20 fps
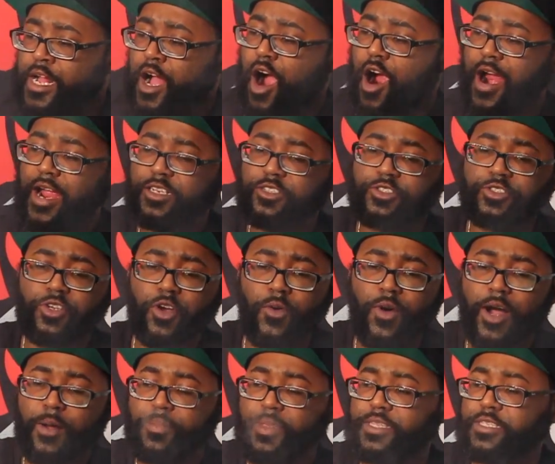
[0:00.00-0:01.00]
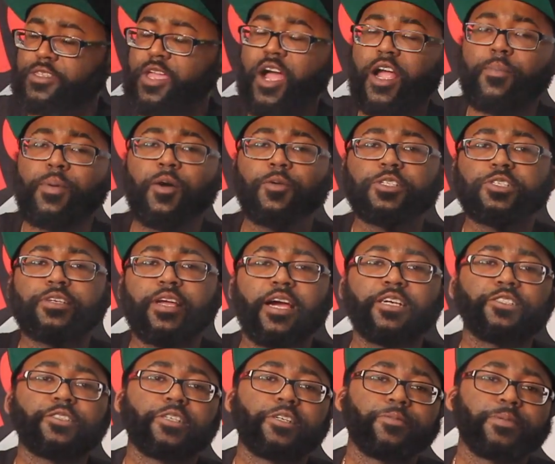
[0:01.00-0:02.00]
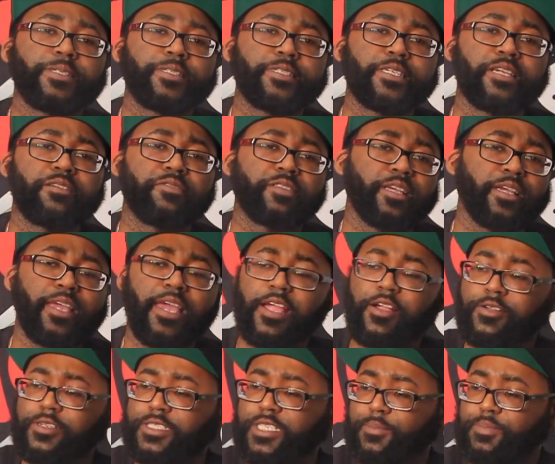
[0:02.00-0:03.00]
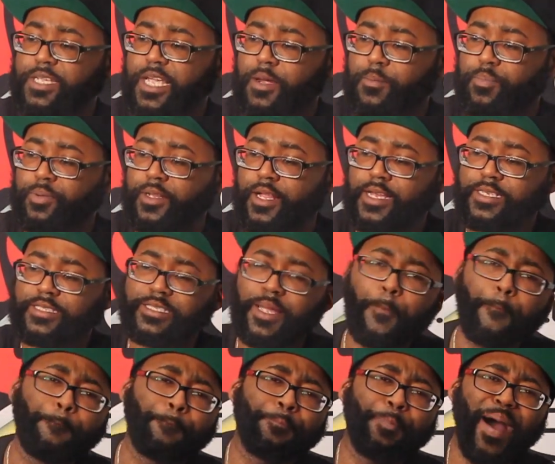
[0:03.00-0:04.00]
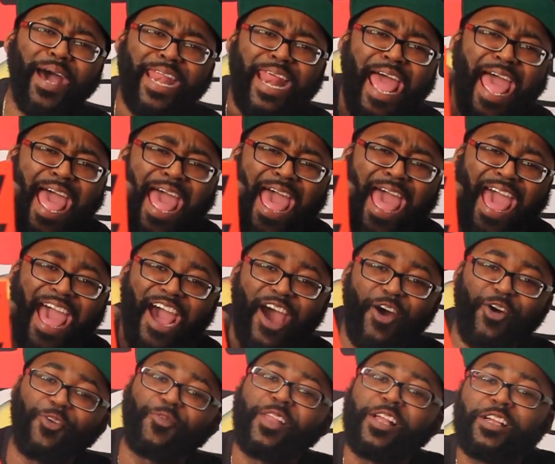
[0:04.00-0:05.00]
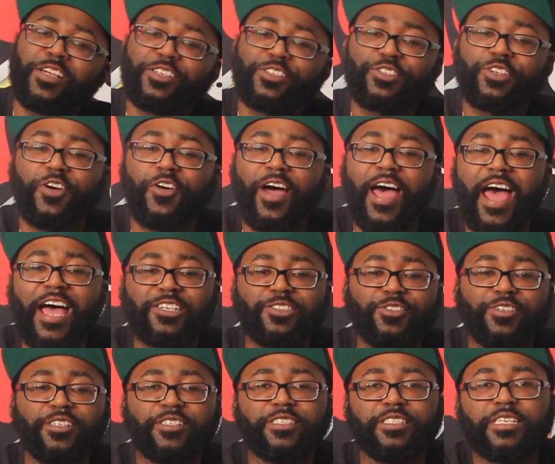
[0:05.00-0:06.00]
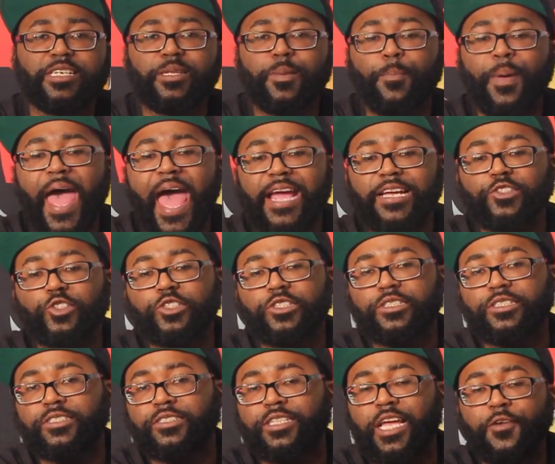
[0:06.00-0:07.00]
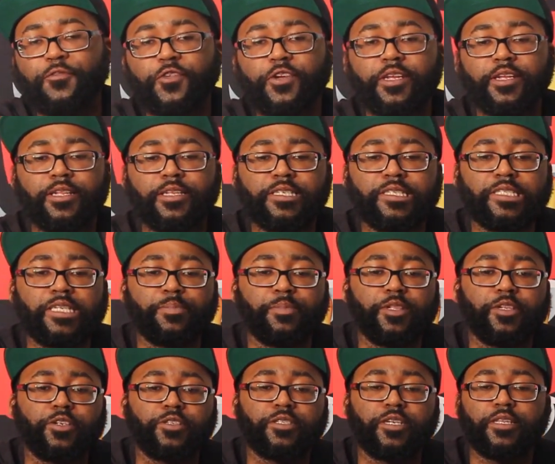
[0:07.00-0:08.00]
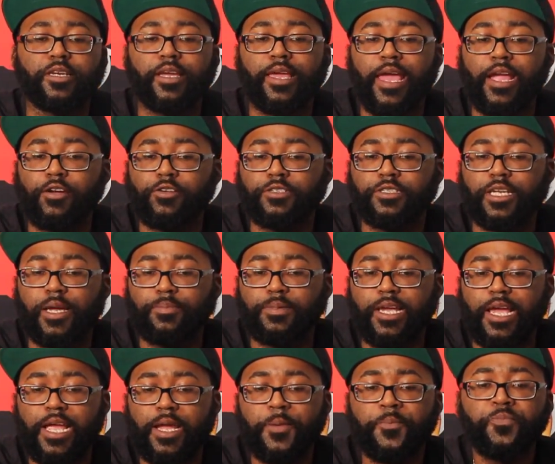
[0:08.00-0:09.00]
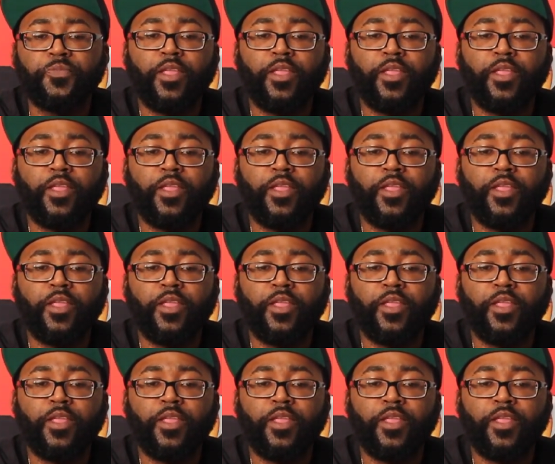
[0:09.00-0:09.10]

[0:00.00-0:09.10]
Alright, so let's talk about what you guys are going to receive with the Kanger Subtank Plus. Ba-dow! So as you can see, the packaging is definitely similar to the Kanger Subtank.